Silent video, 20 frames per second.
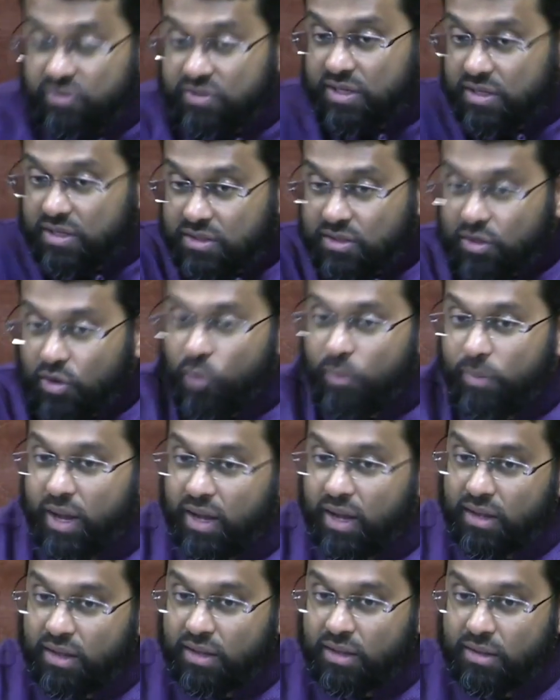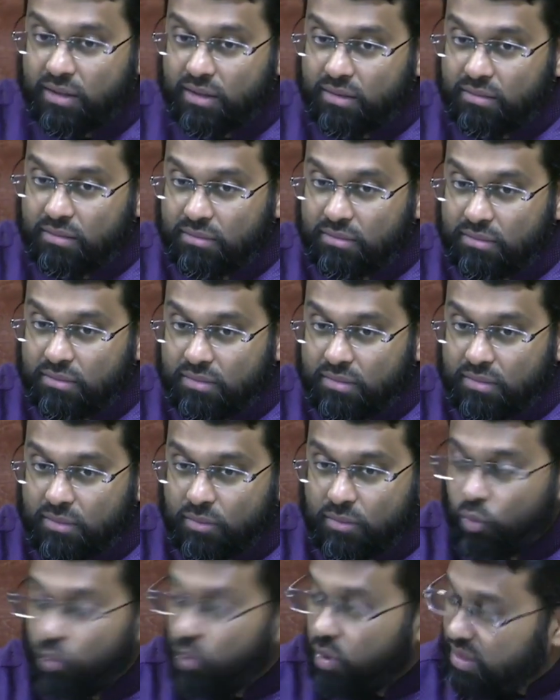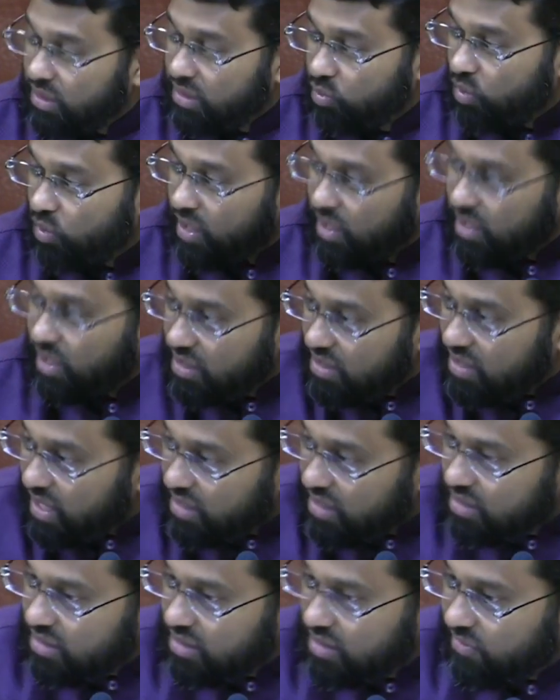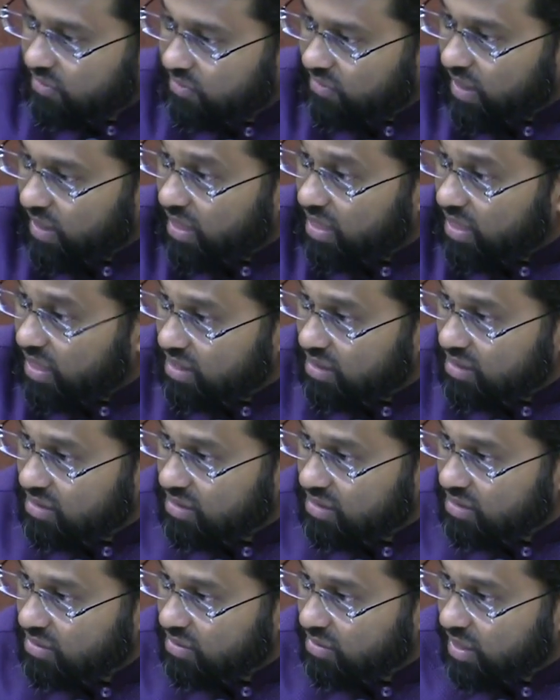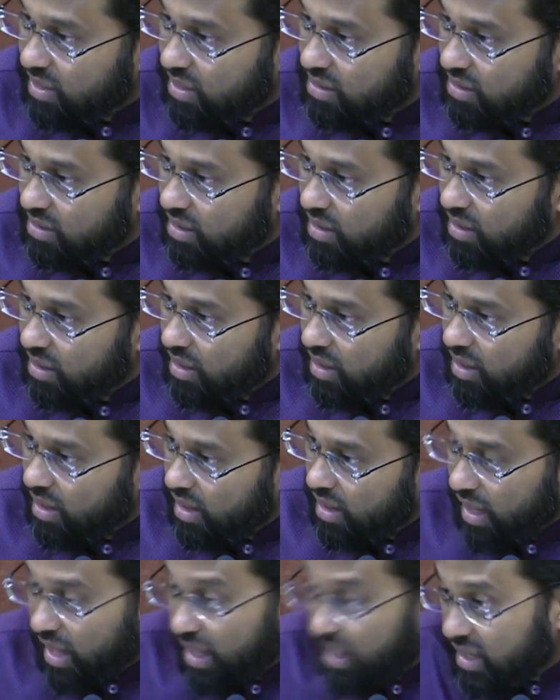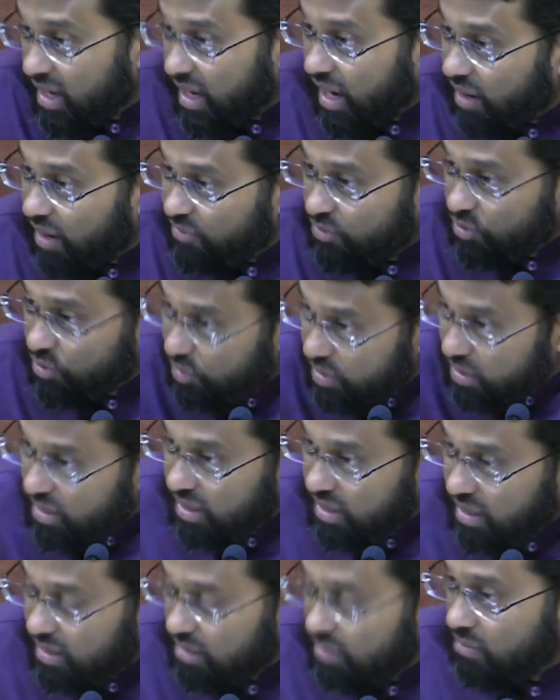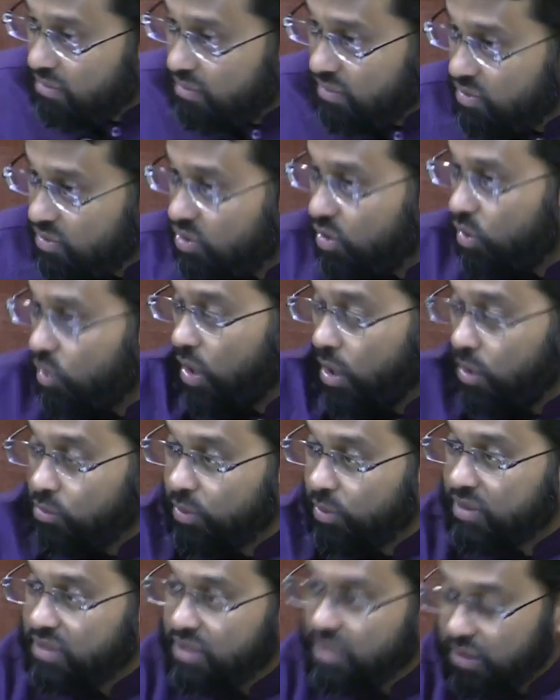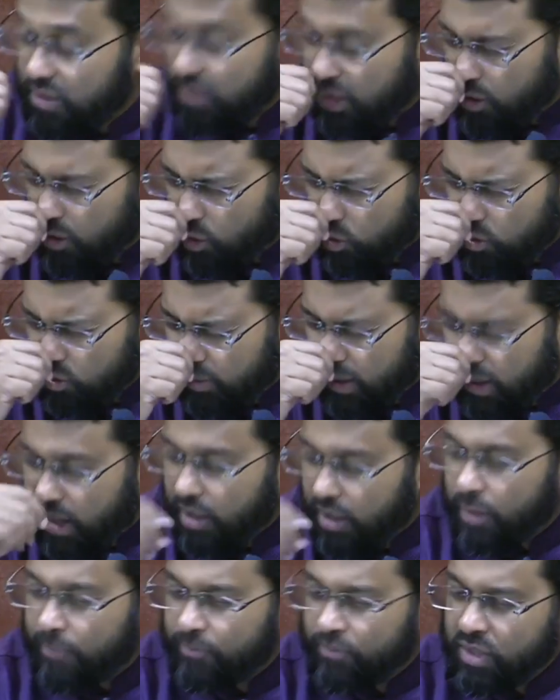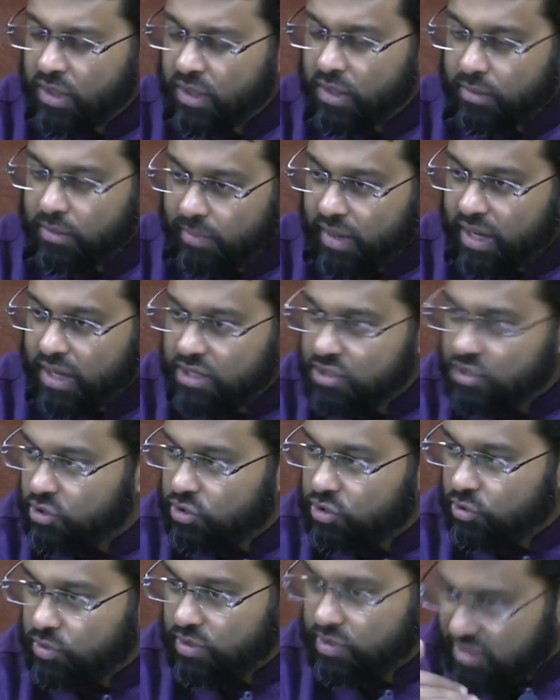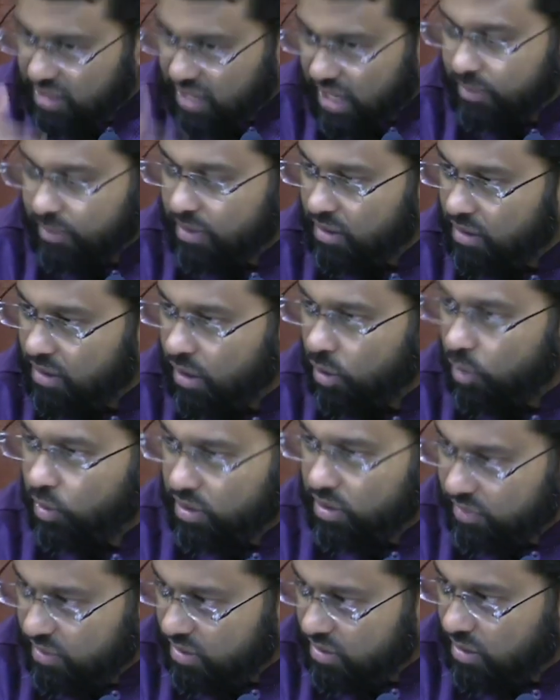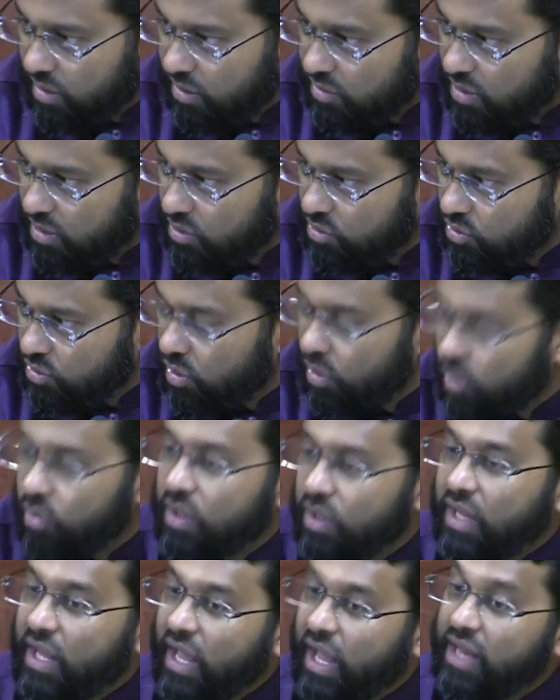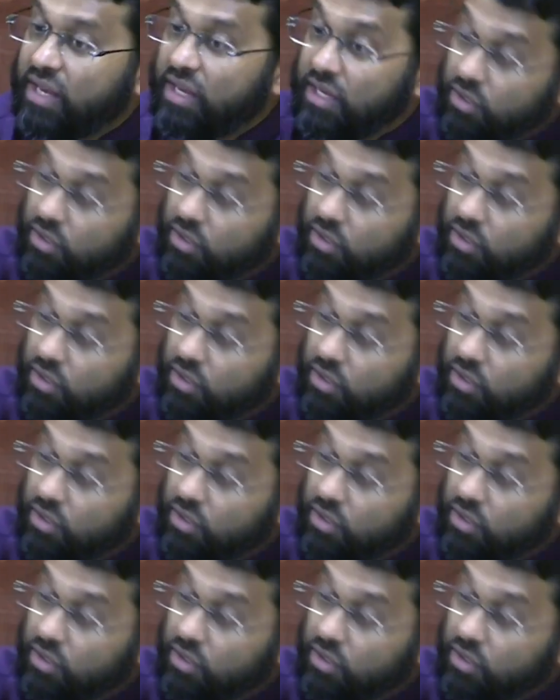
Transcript: says, go back. What, what a test of faith that is, right? And they have to really, so Abu Basir then goes back manages to escape and kill one of the slayers, as you know, and he